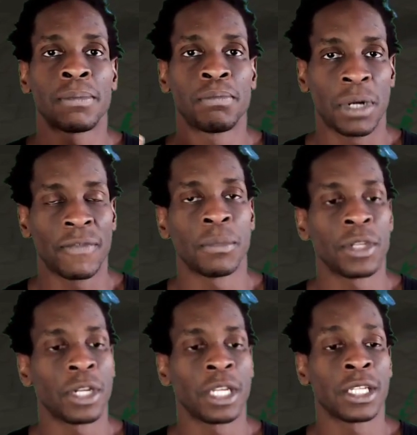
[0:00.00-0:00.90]
buff
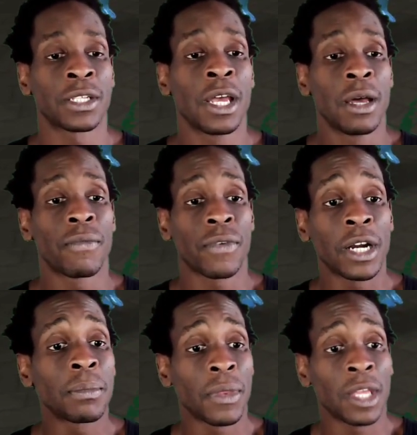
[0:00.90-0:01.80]
immunities
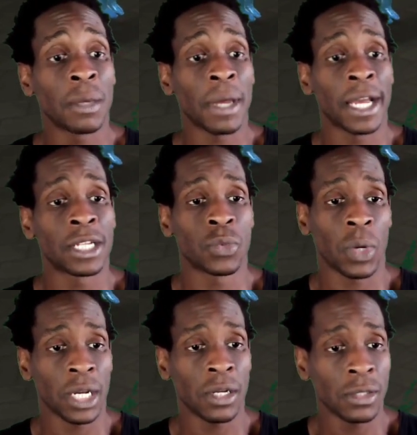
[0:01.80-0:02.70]
from them as
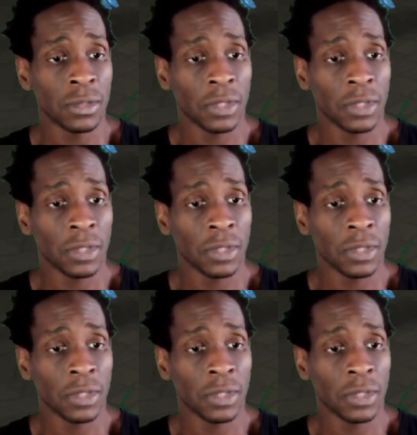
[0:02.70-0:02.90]
well,